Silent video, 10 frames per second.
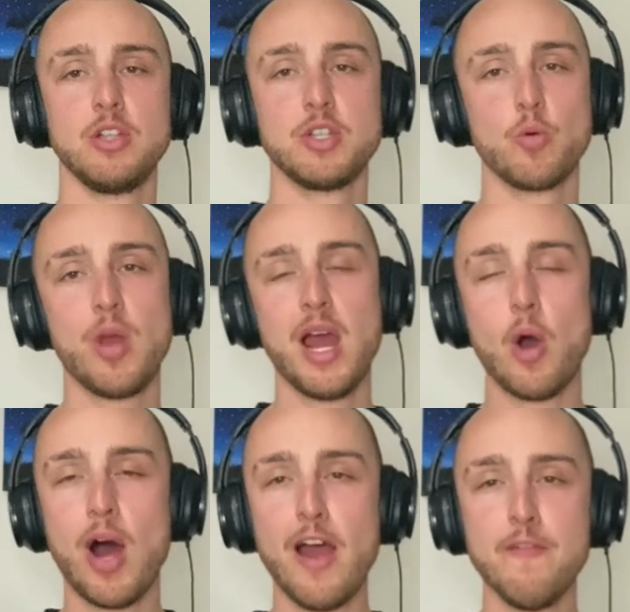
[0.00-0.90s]
the way how
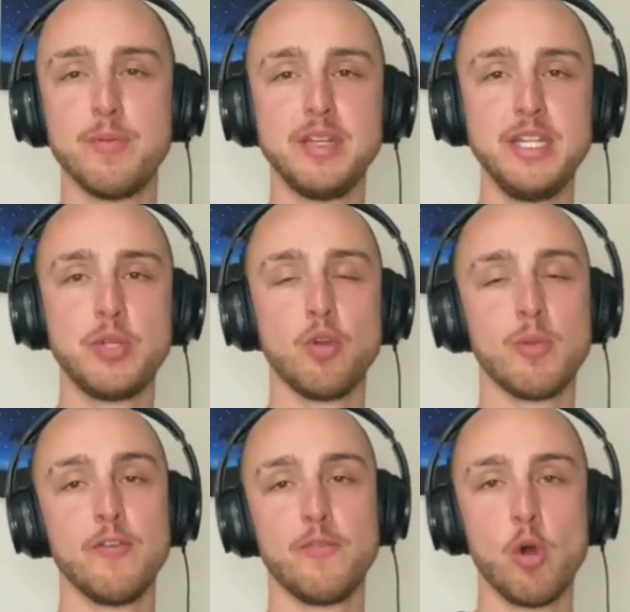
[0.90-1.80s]
I've been EQing
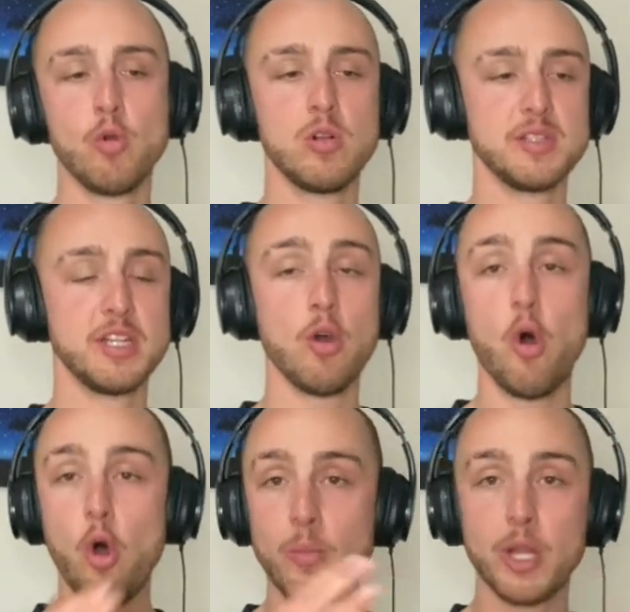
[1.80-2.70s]
my vocals in
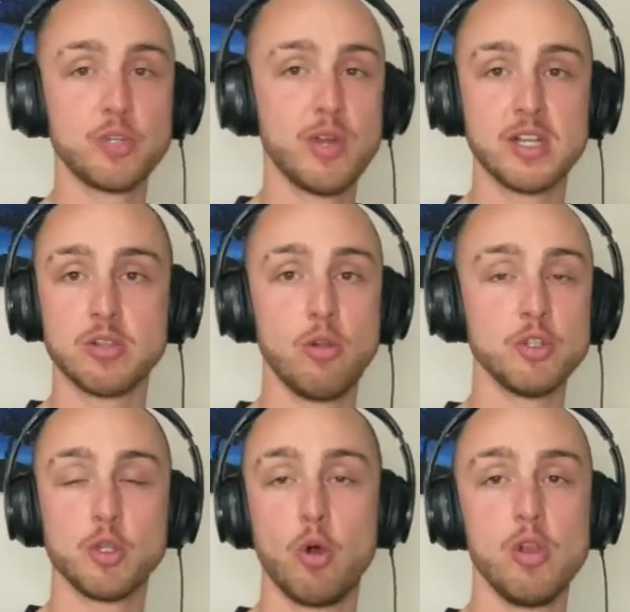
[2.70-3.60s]
all my tracks, so
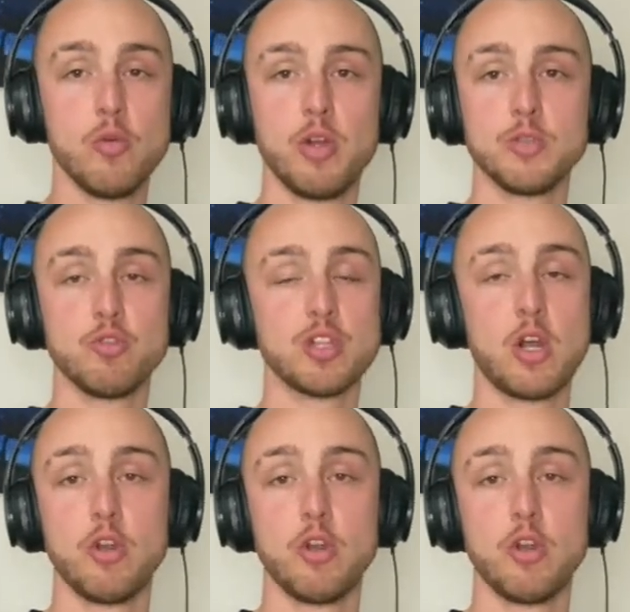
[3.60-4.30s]
also all the ones which are on